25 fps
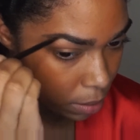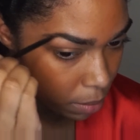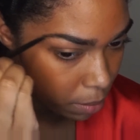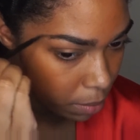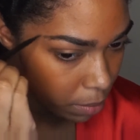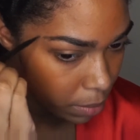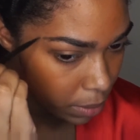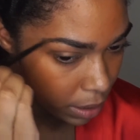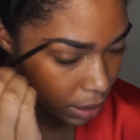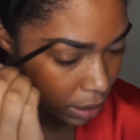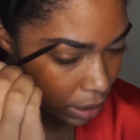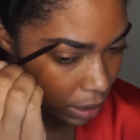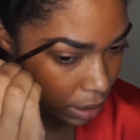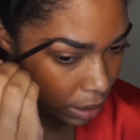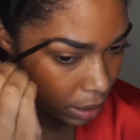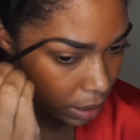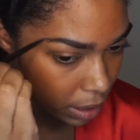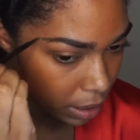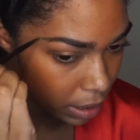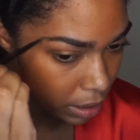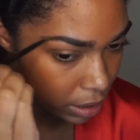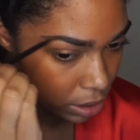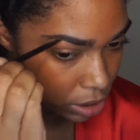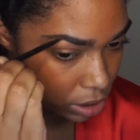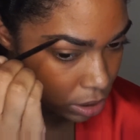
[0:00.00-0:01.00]
but yeah,
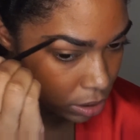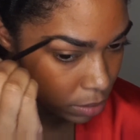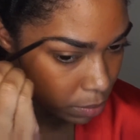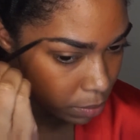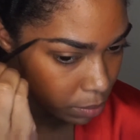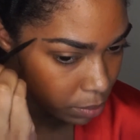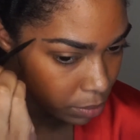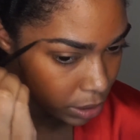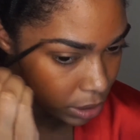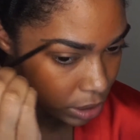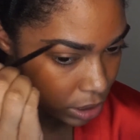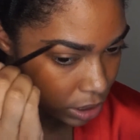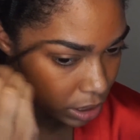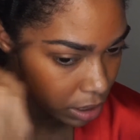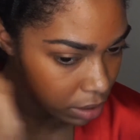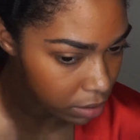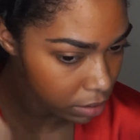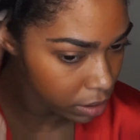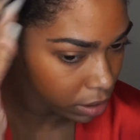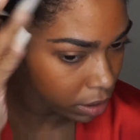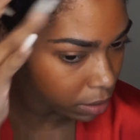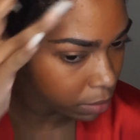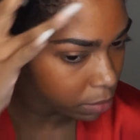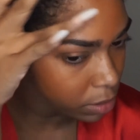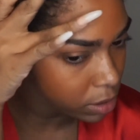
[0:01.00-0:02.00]
I just brush out
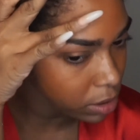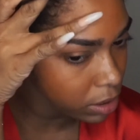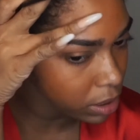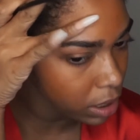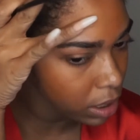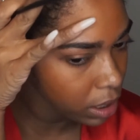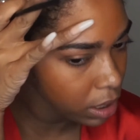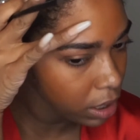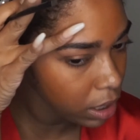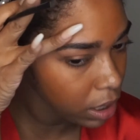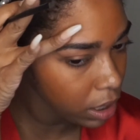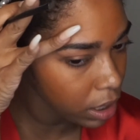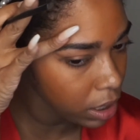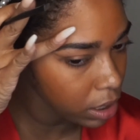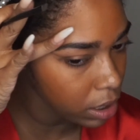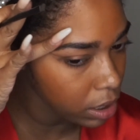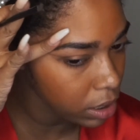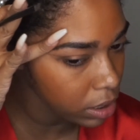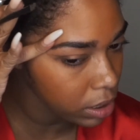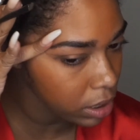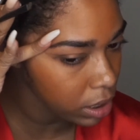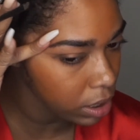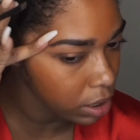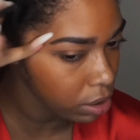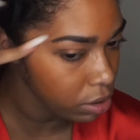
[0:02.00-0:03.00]
those
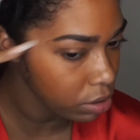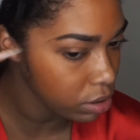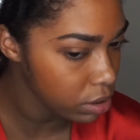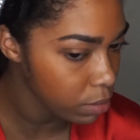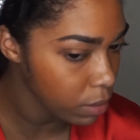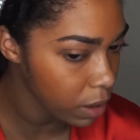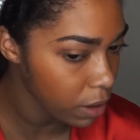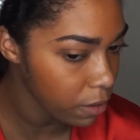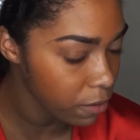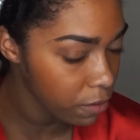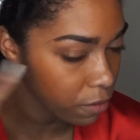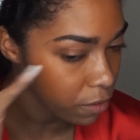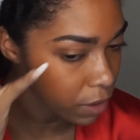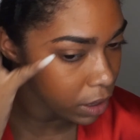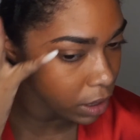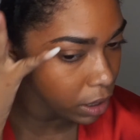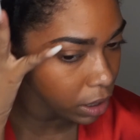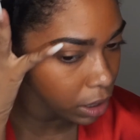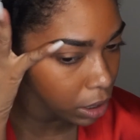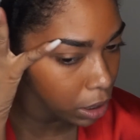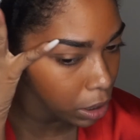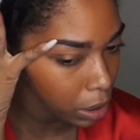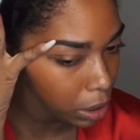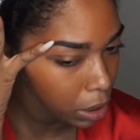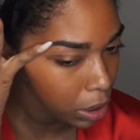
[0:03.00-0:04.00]
hairs and use my
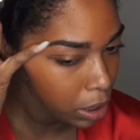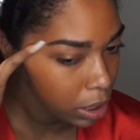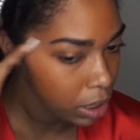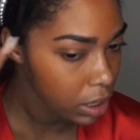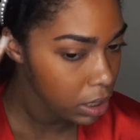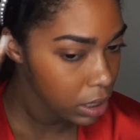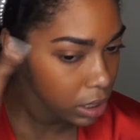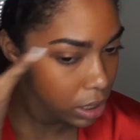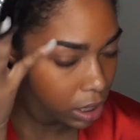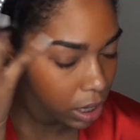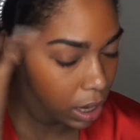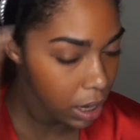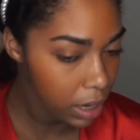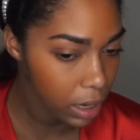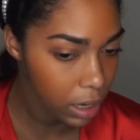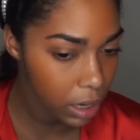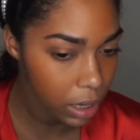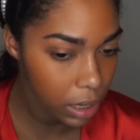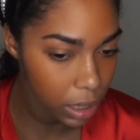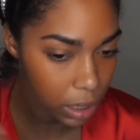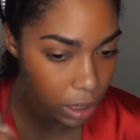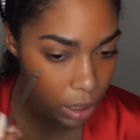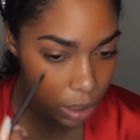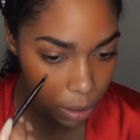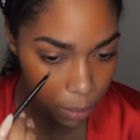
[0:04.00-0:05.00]
finger to kind of
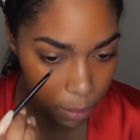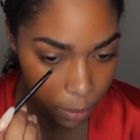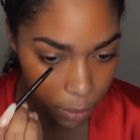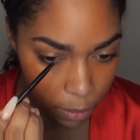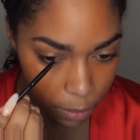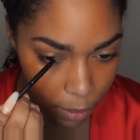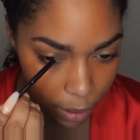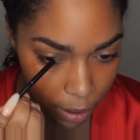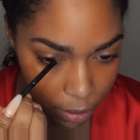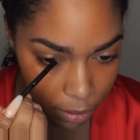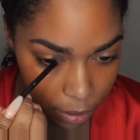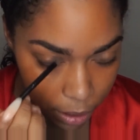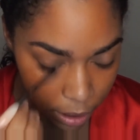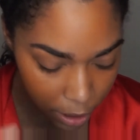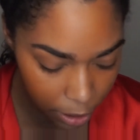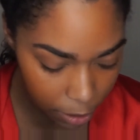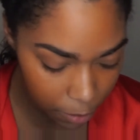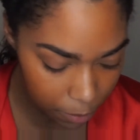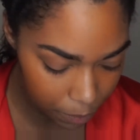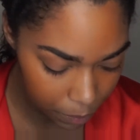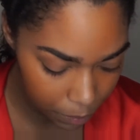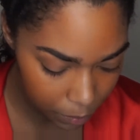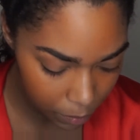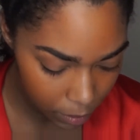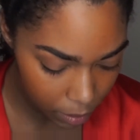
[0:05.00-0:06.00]
clean up around it,
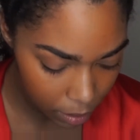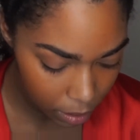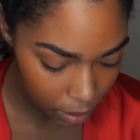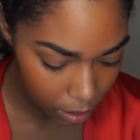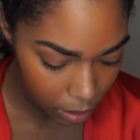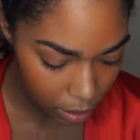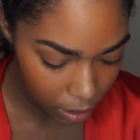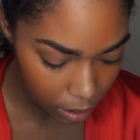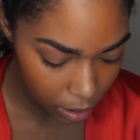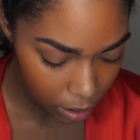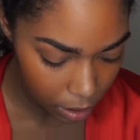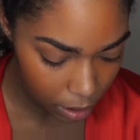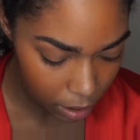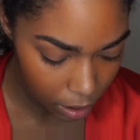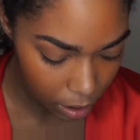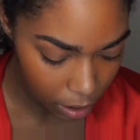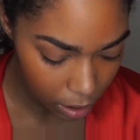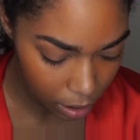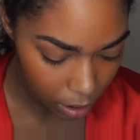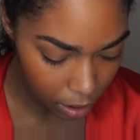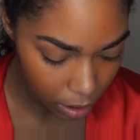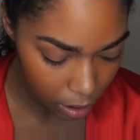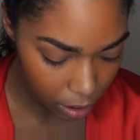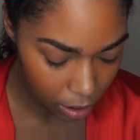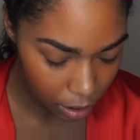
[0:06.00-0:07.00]

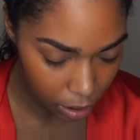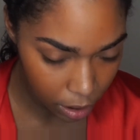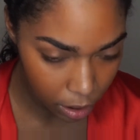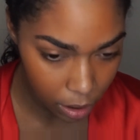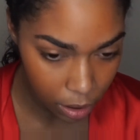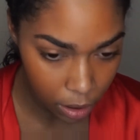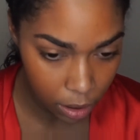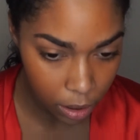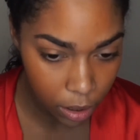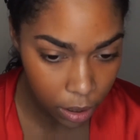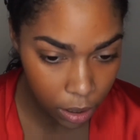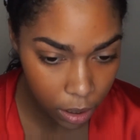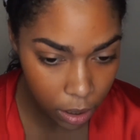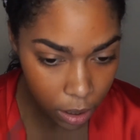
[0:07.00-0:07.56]
and